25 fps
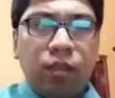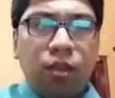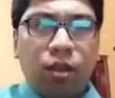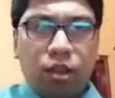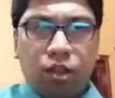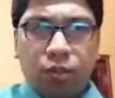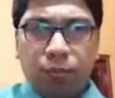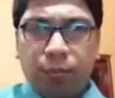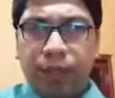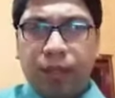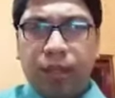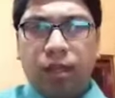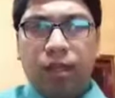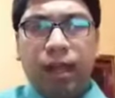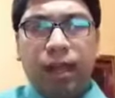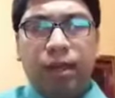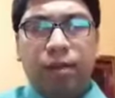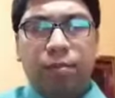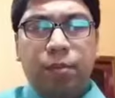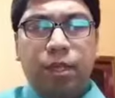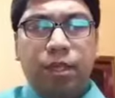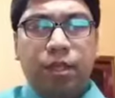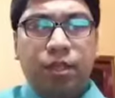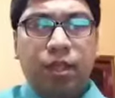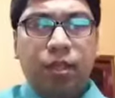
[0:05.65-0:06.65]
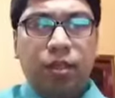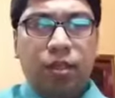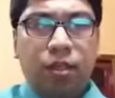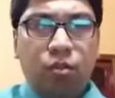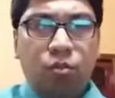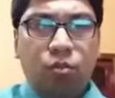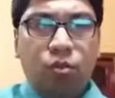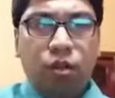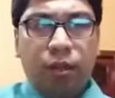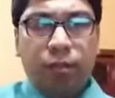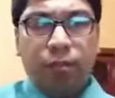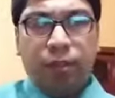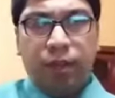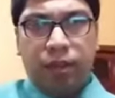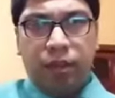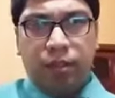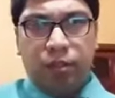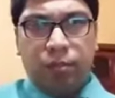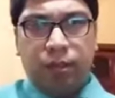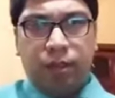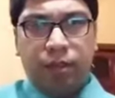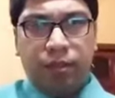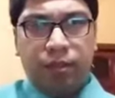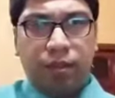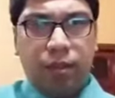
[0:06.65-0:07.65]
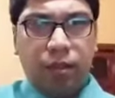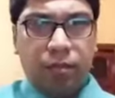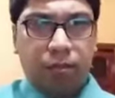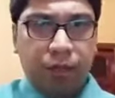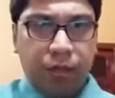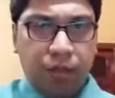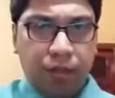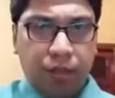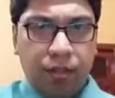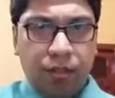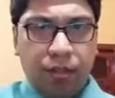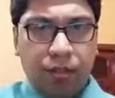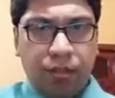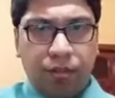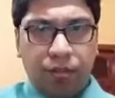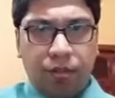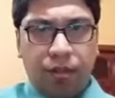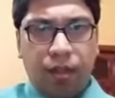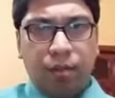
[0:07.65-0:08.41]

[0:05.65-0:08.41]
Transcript: hospital admission and ward management services.